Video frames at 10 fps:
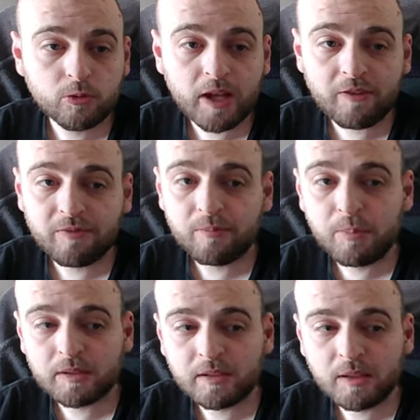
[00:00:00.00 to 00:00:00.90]
have,
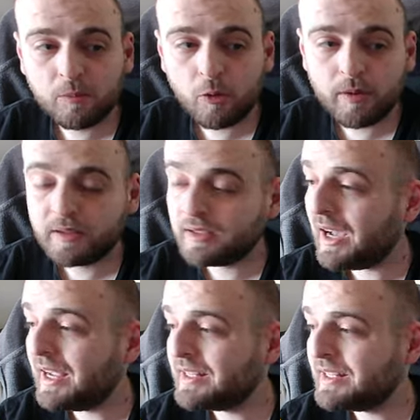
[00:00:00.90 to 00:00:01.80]
but at the moment
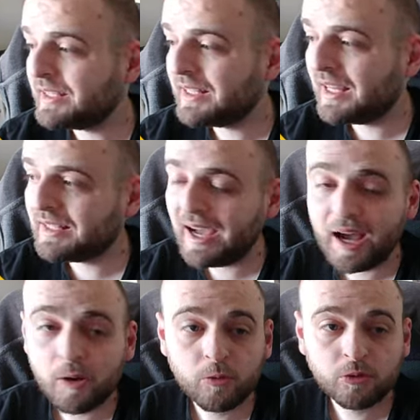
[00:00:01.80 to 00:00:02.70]
I think that
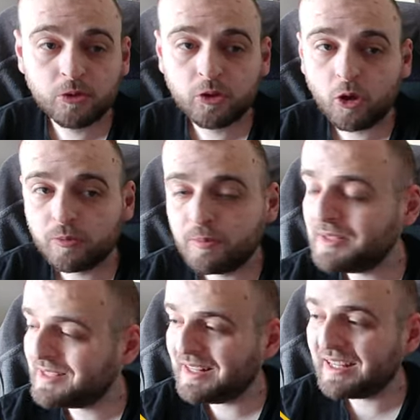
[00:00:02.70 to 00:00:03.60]
I will not be
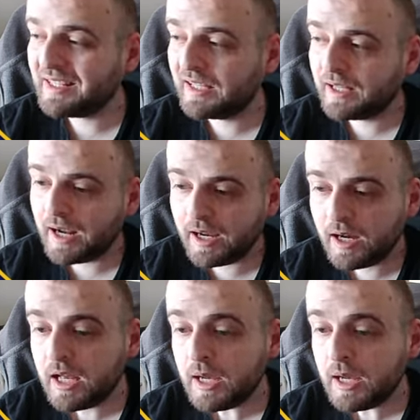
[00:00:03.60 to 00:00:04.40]
selecting Raya,